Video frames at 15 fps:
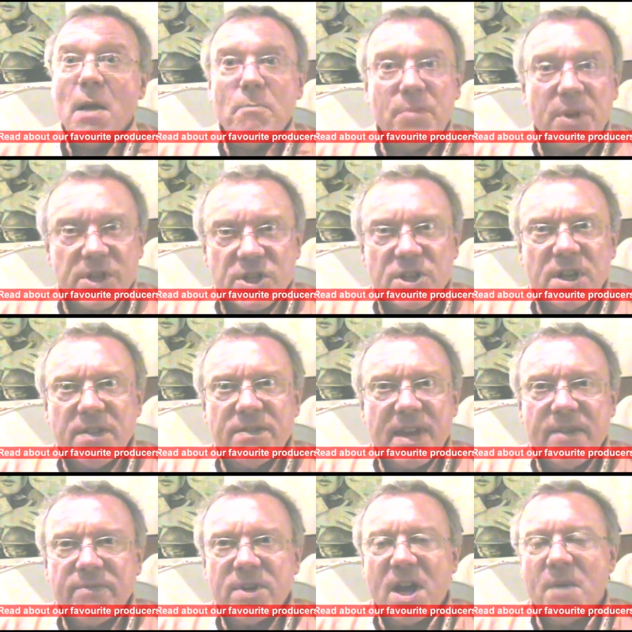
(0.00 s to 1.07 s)
But
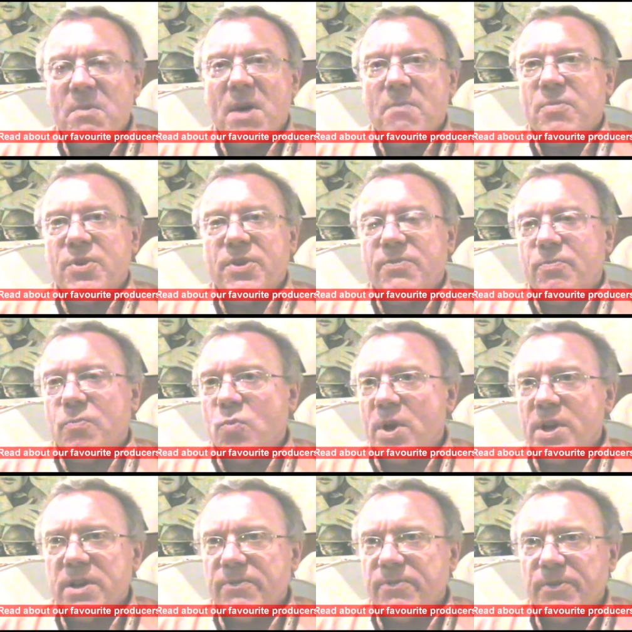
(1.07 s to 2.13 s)
they've come up with
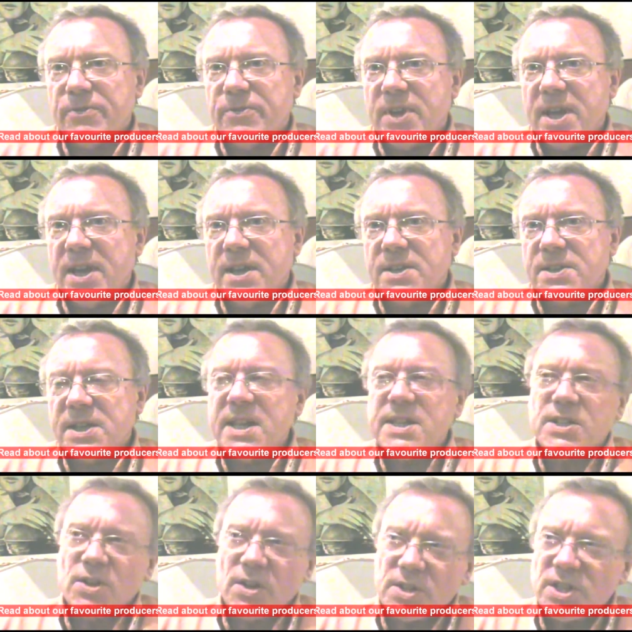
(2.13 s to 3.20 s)
wonderful things.
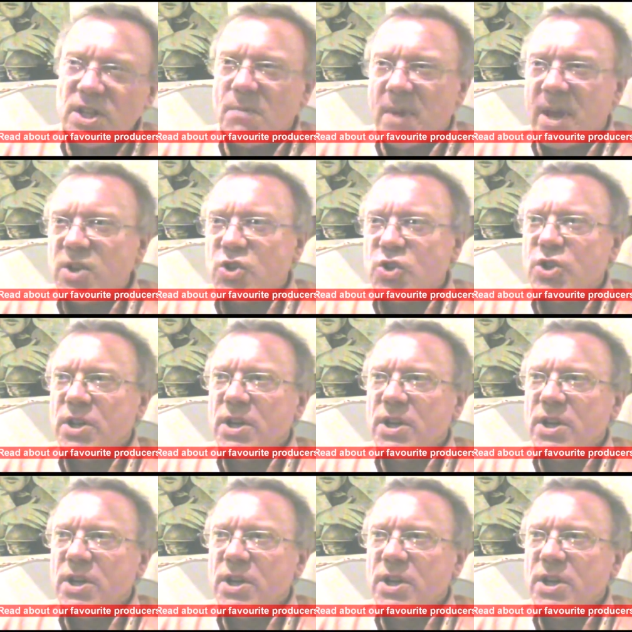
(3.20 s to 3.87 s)
It's not so much